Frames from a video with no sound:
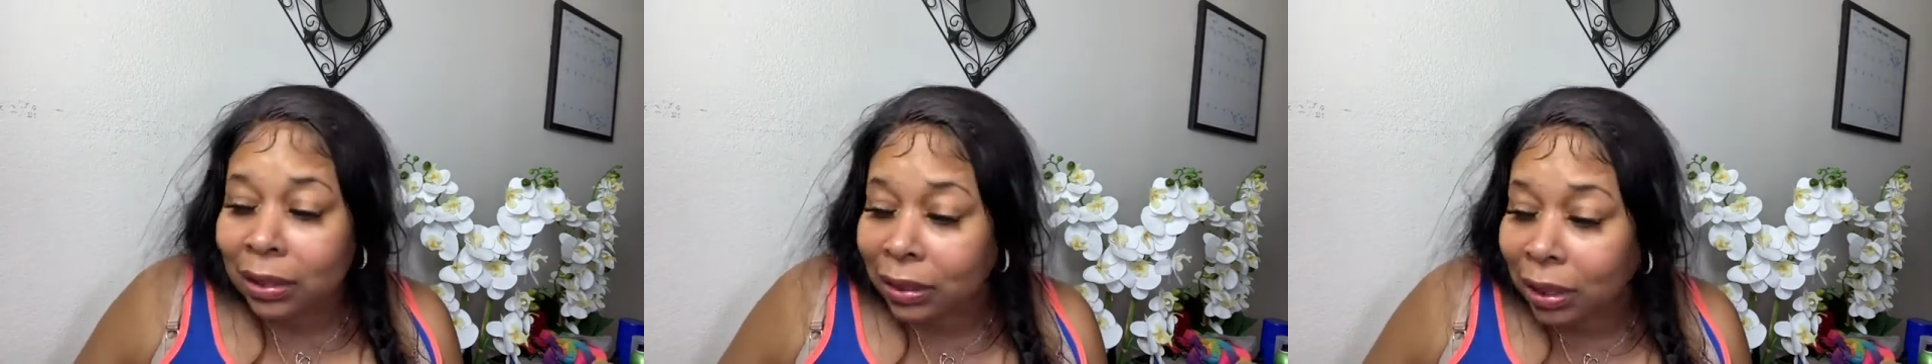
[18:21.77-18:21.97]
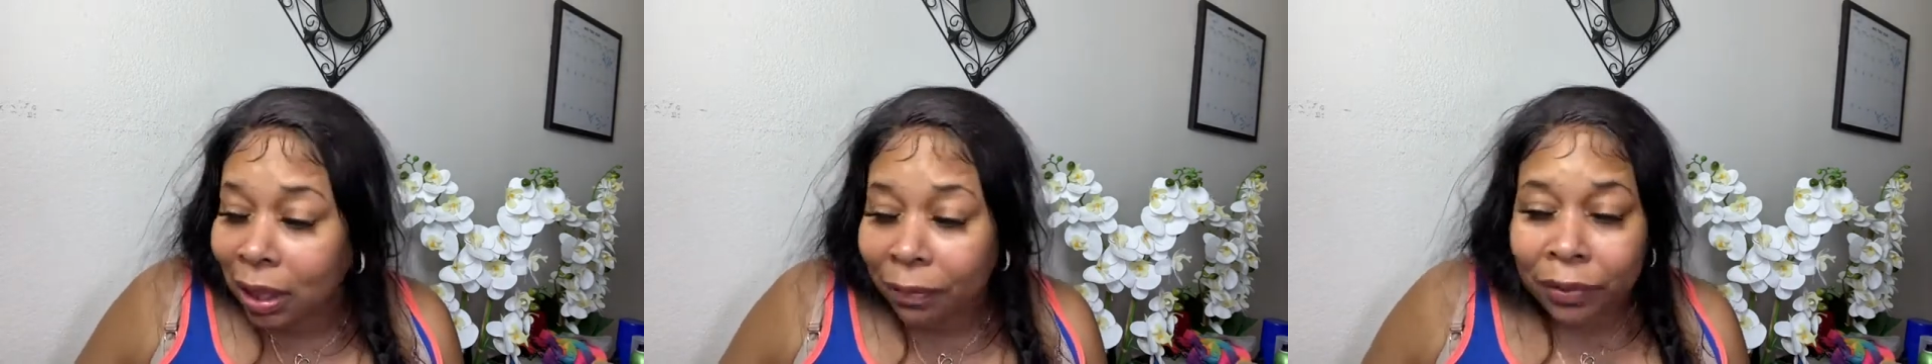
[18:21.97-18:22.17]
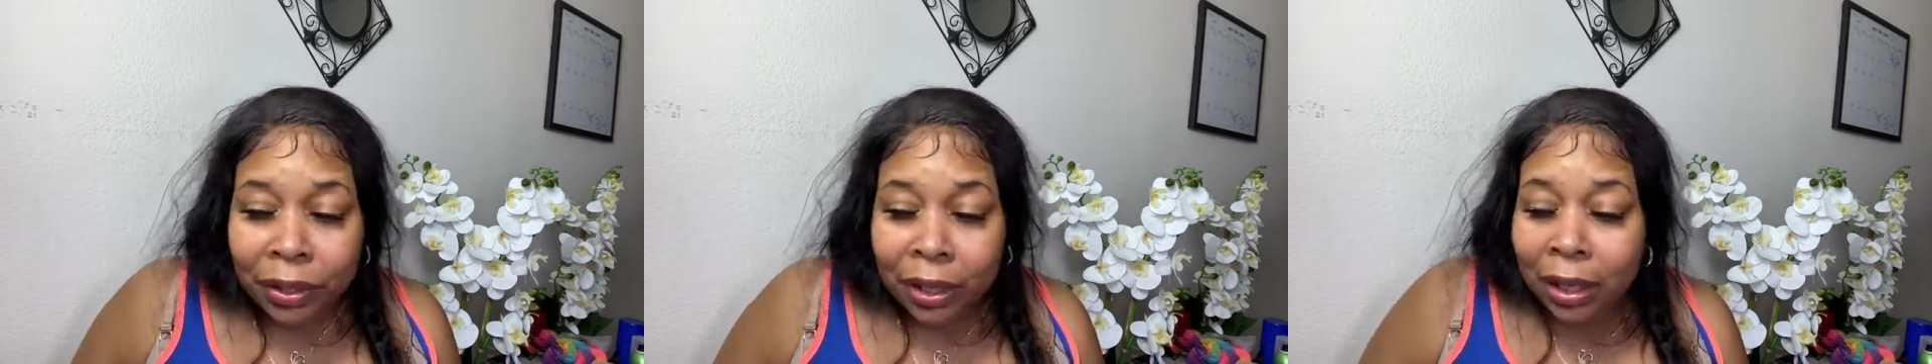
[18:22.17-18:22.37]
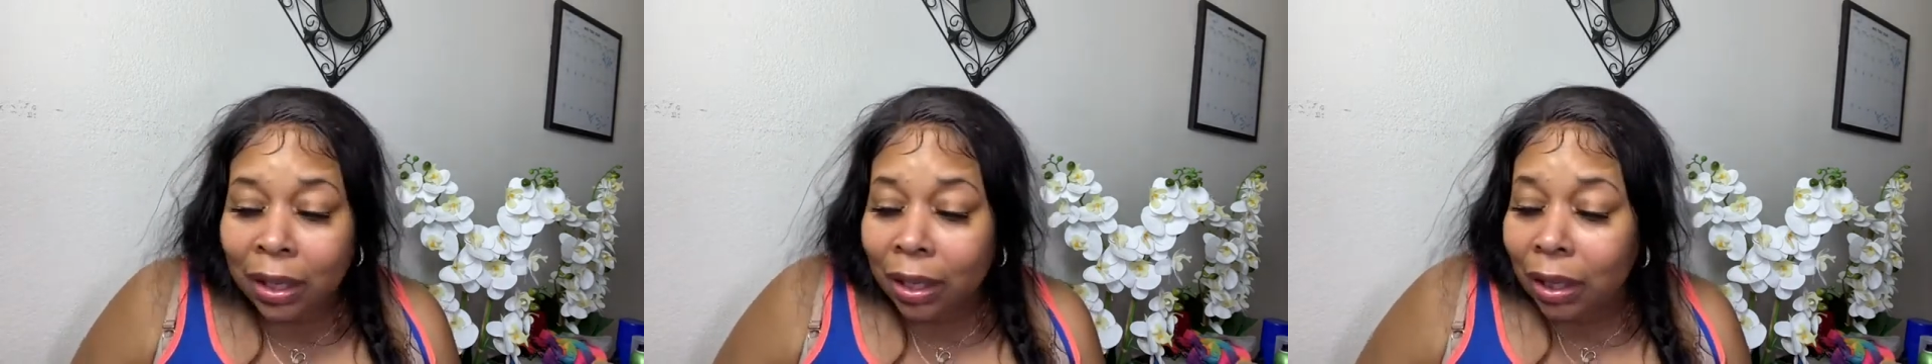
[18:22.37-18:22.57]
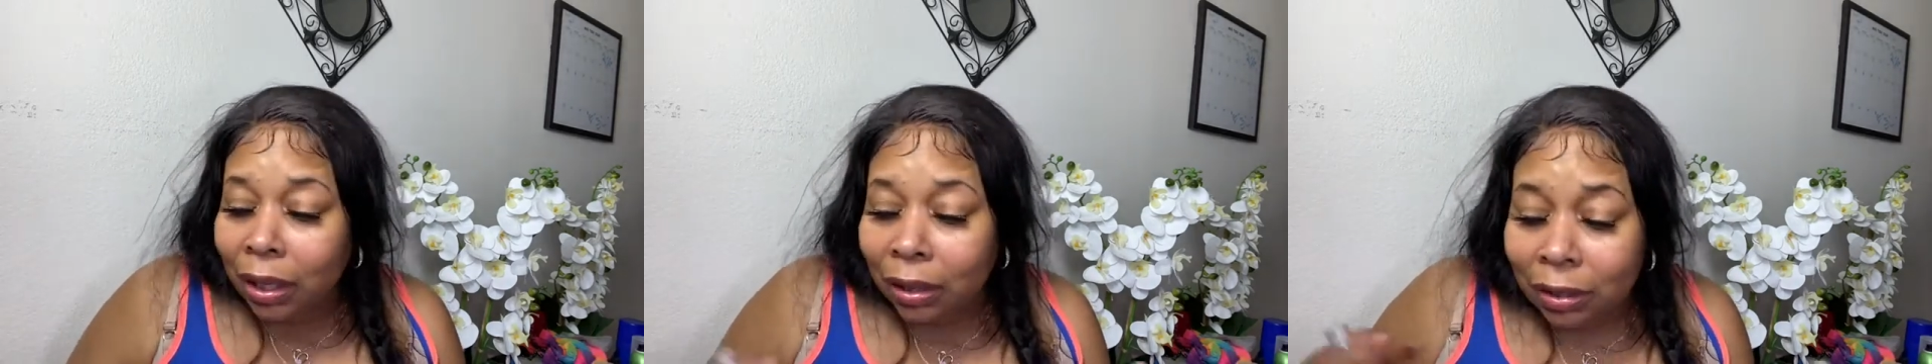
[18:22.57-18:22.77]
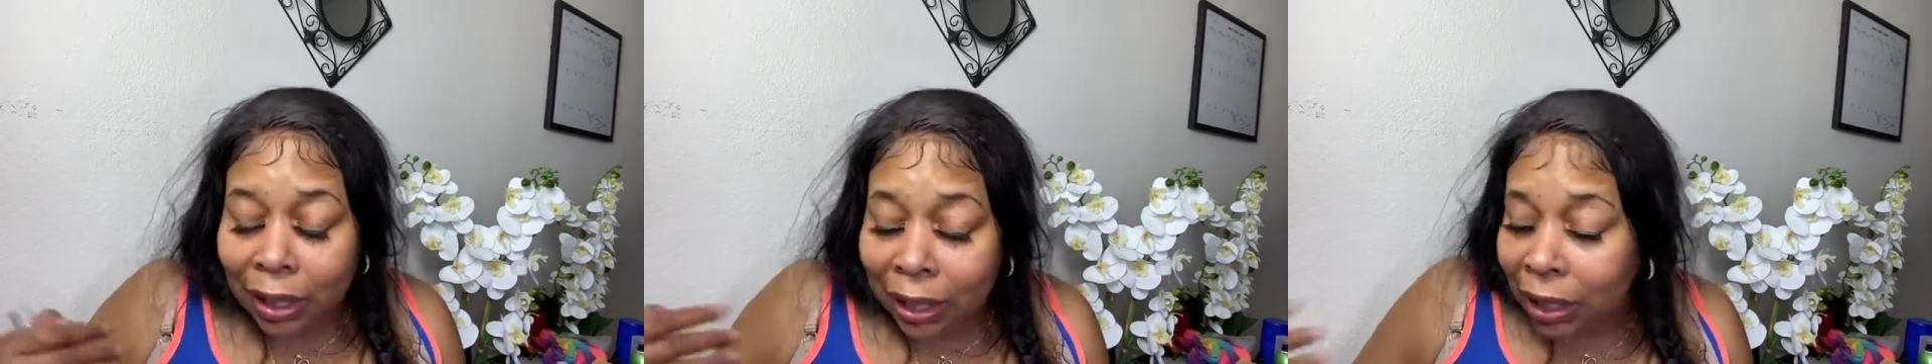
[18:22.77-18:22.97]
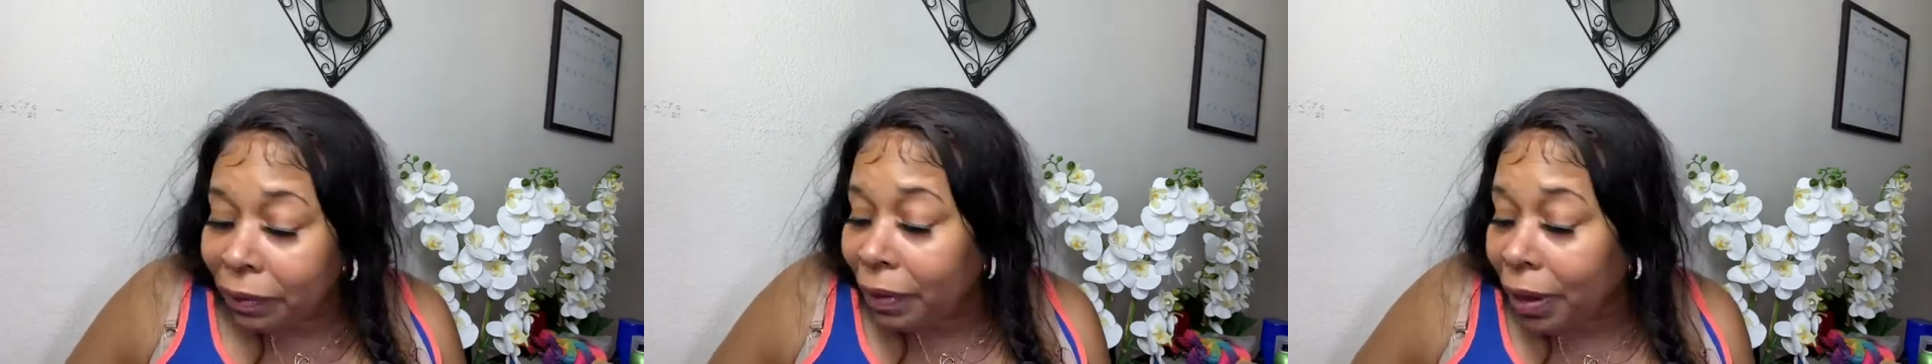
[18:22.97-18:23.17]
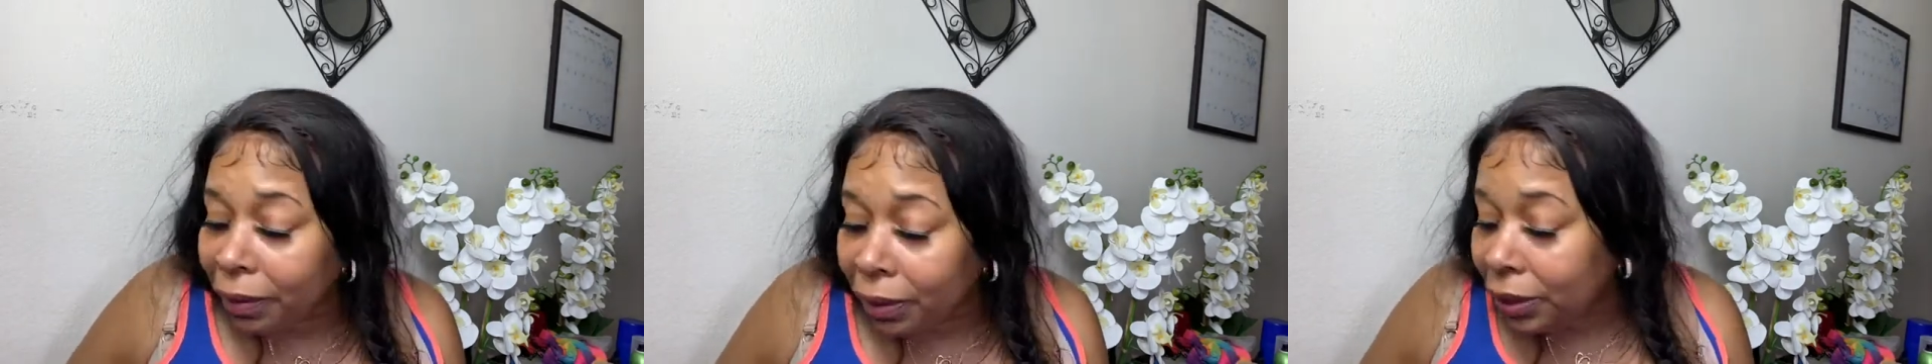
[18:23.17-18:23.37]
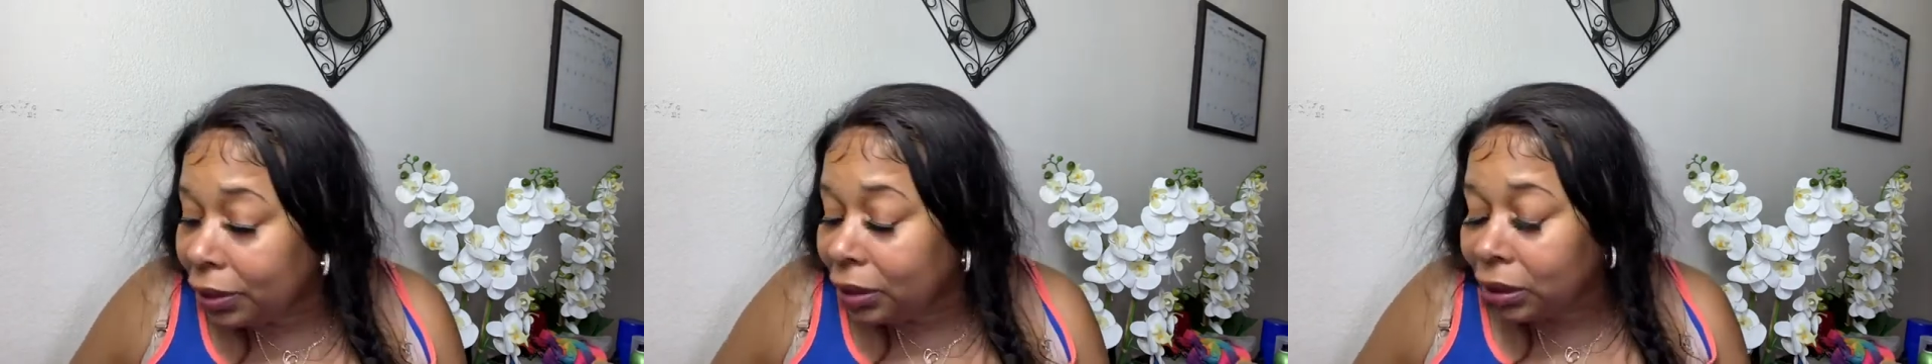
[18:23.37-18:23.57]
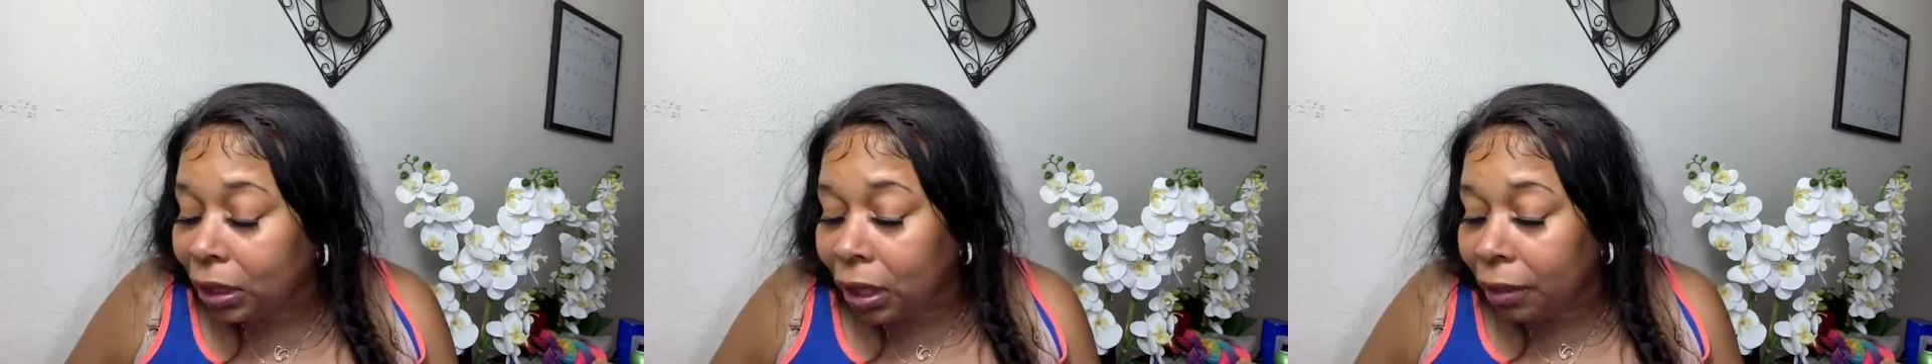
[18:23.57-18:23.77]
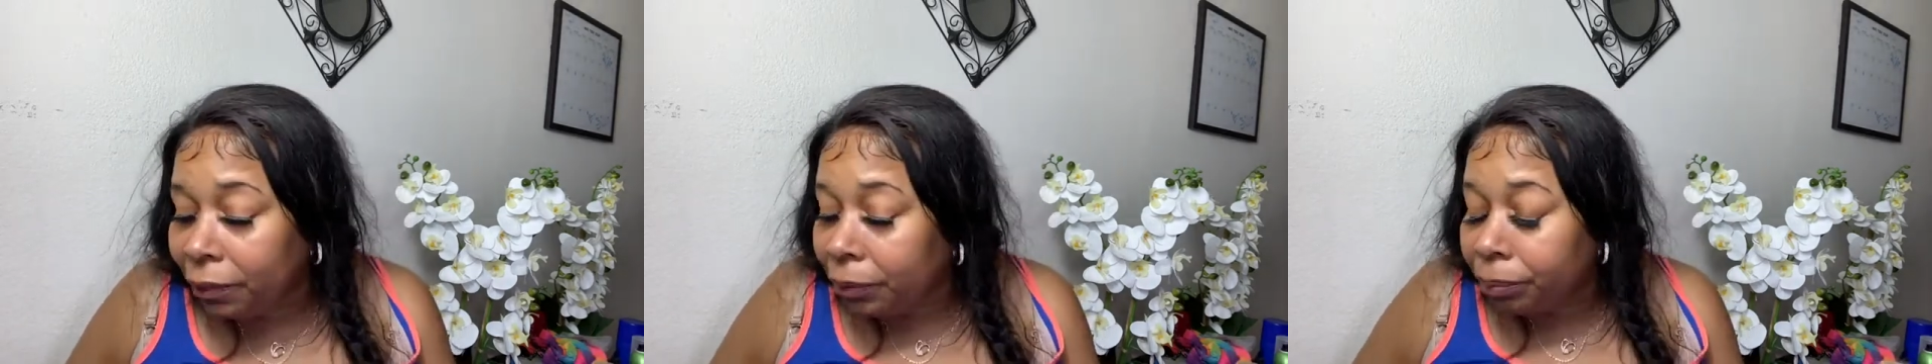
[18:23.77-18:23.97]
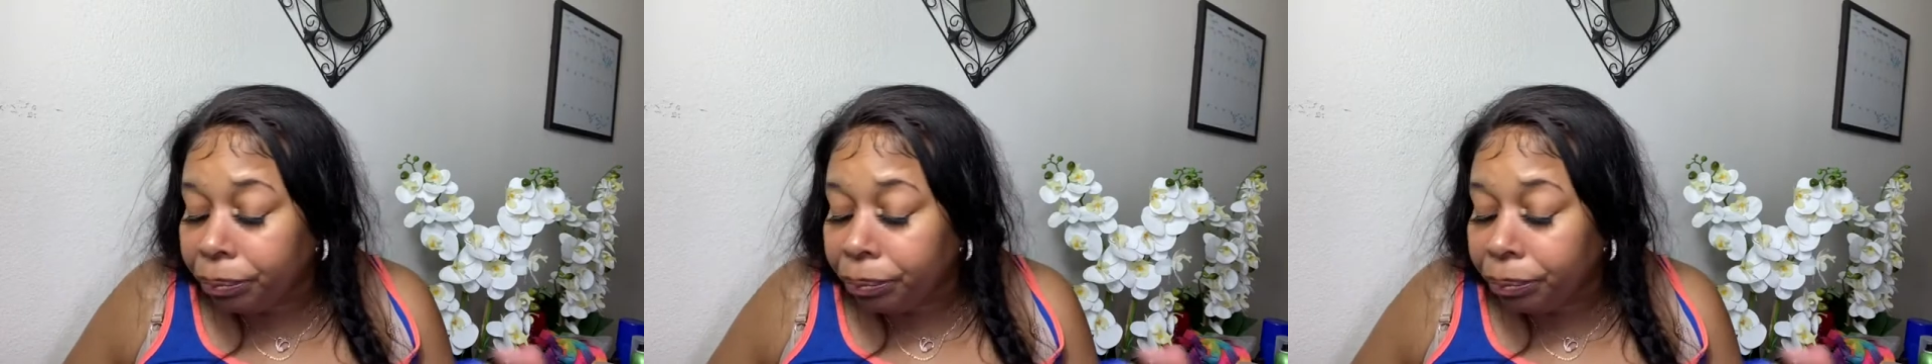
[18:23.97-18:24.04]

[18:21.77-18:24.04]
stuff. They give out good stuff.